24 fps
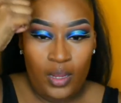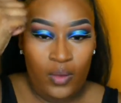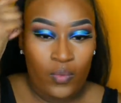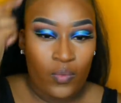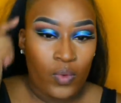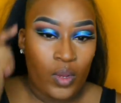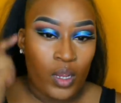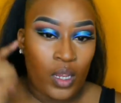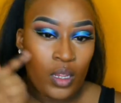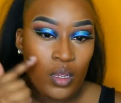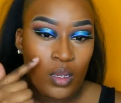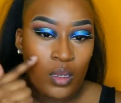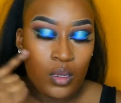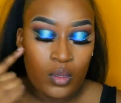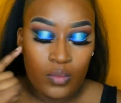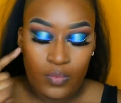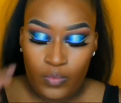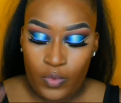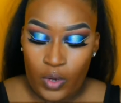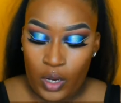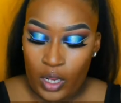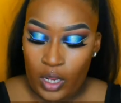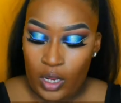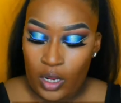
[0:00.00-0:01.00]
Ring
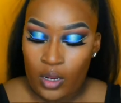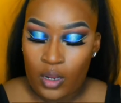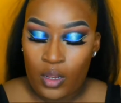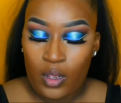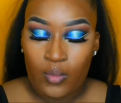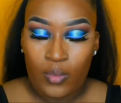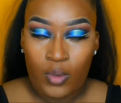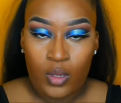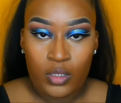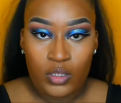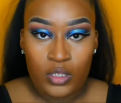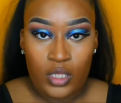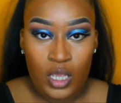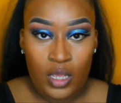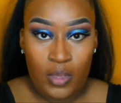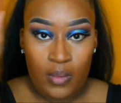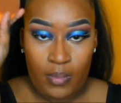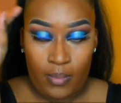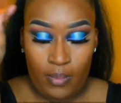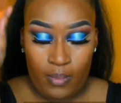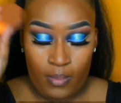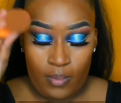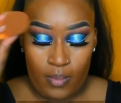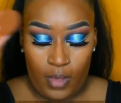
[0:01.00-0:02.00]
right here. I'm going to take
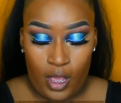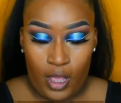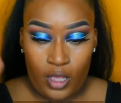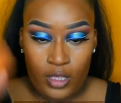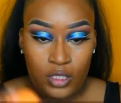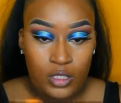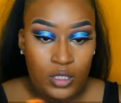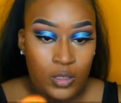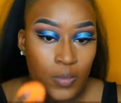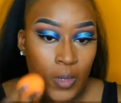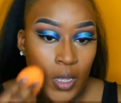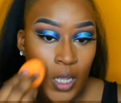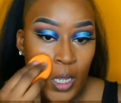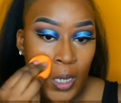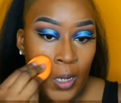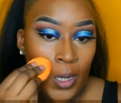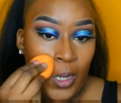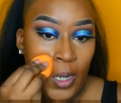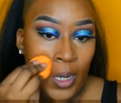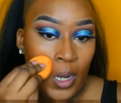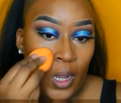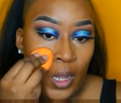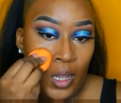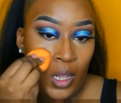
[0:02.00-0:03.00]
my
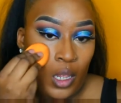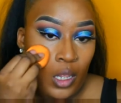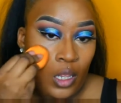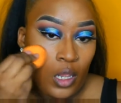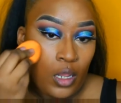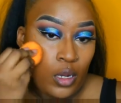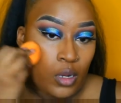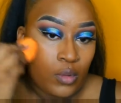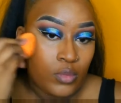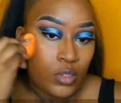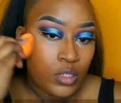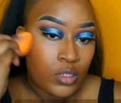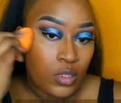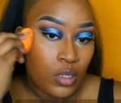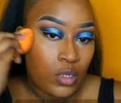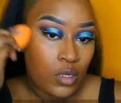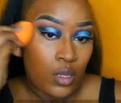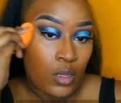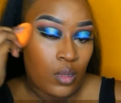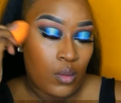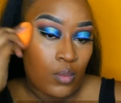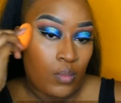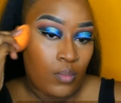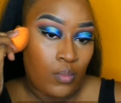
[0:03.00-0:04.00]
sponge and I'm just going
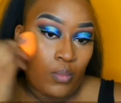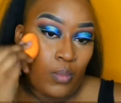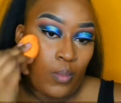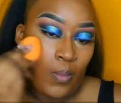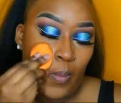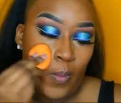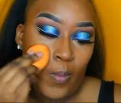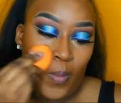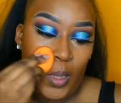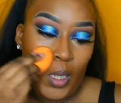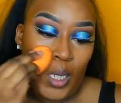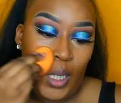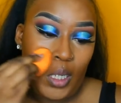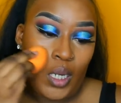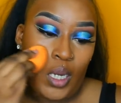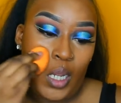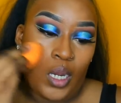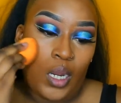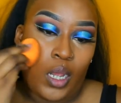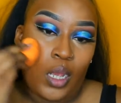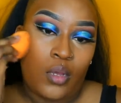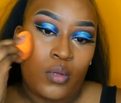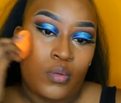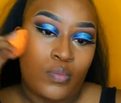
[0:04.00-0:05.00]
to blend
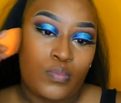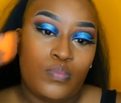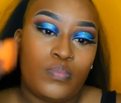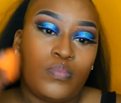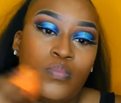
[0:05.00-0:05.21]
that out.